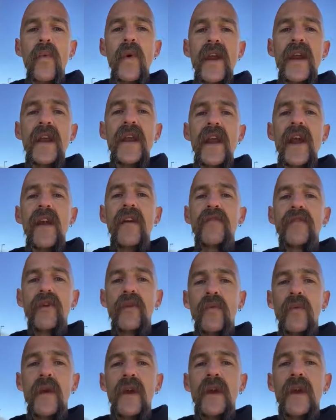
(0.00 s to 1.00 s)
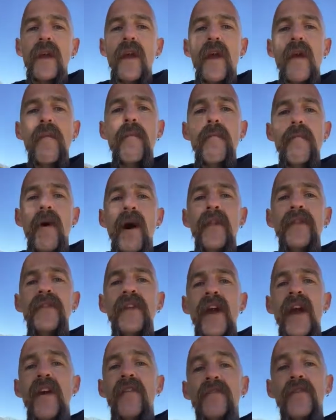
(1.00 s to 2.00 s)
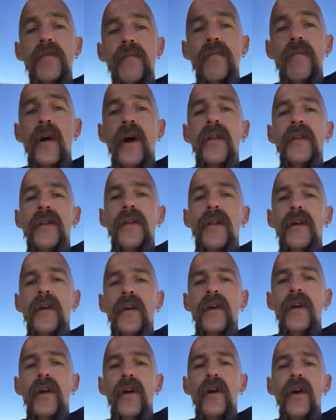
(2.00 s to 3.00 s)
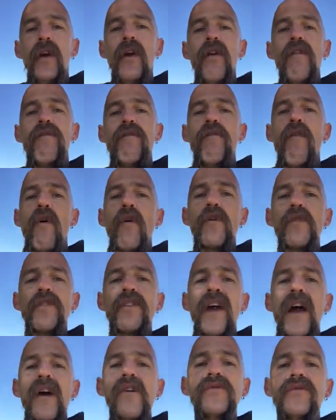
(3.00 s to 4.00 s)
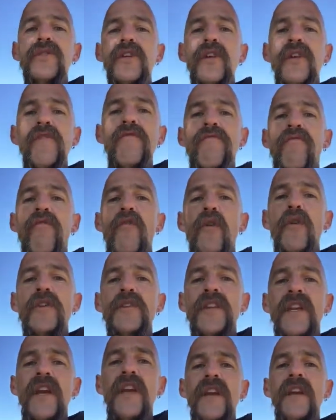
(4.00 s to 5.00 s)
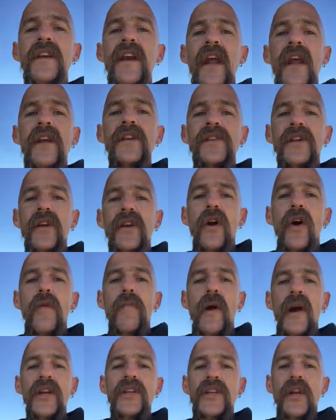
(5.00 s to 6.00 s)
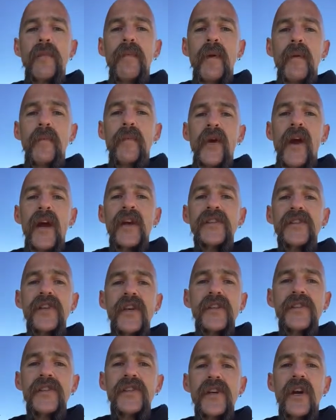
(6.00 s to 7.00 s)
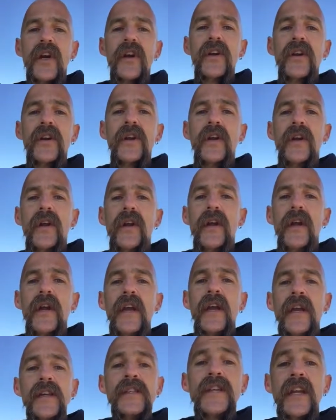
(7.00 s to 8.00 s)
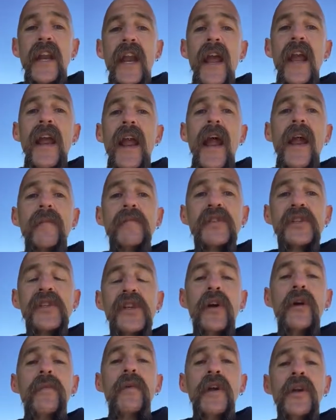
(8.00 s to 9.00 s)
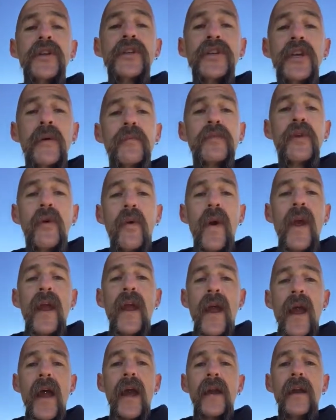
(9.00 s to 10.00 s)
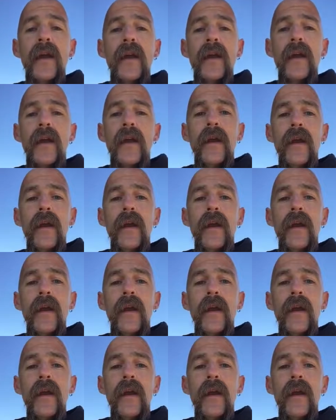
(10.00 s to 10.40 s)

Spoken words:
week after week, month after month. 4,014 days ago, my chipping process started, and today I'm still being chipped away at.